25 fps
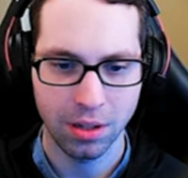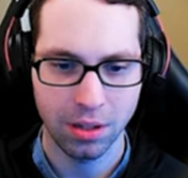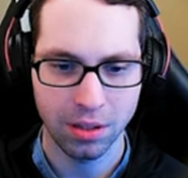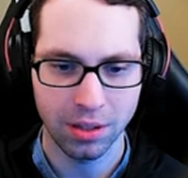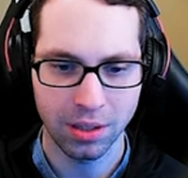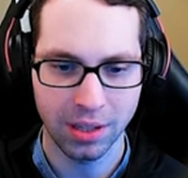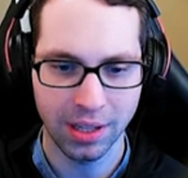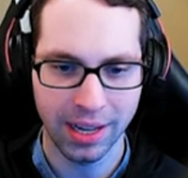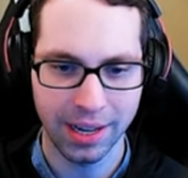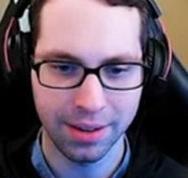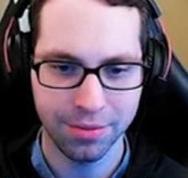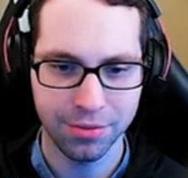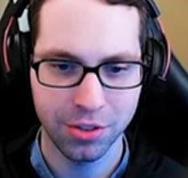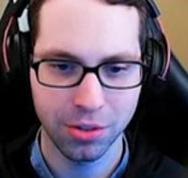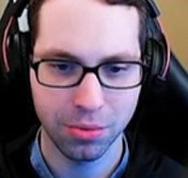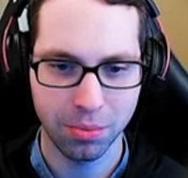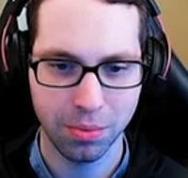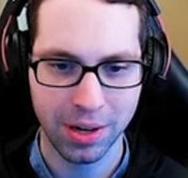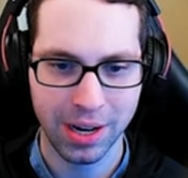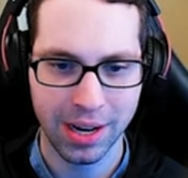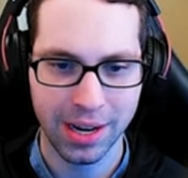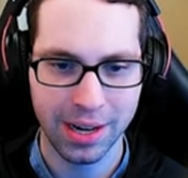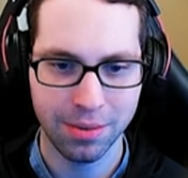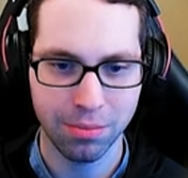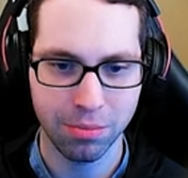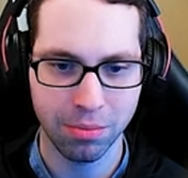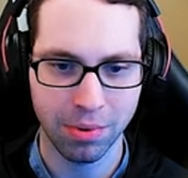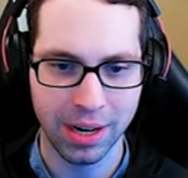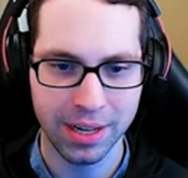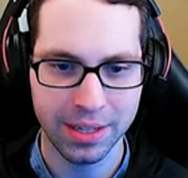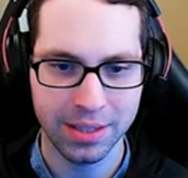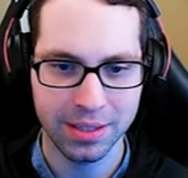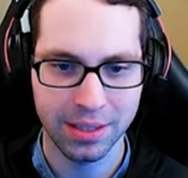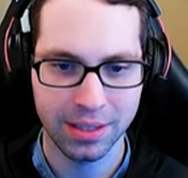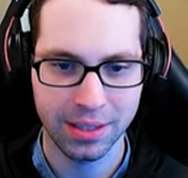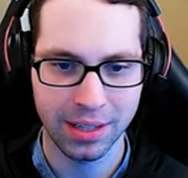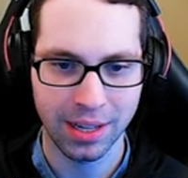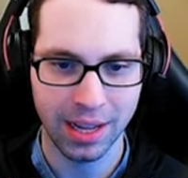Left to right, right
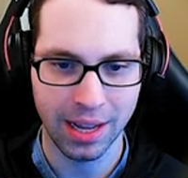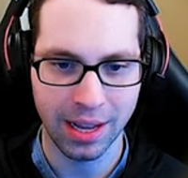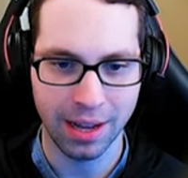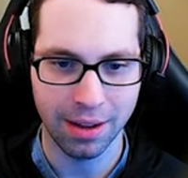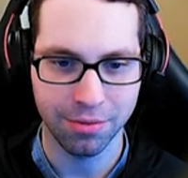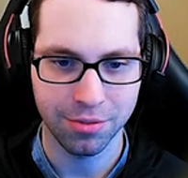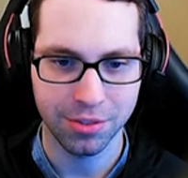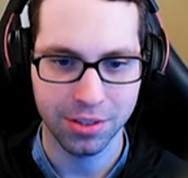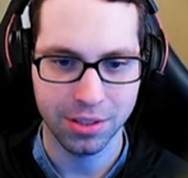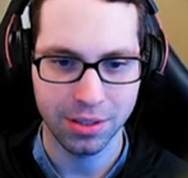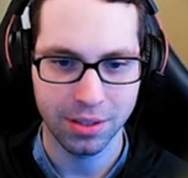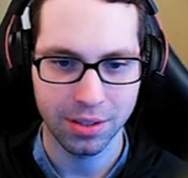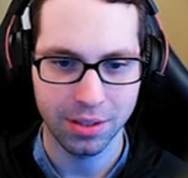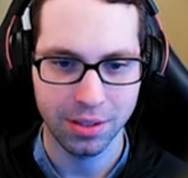to left.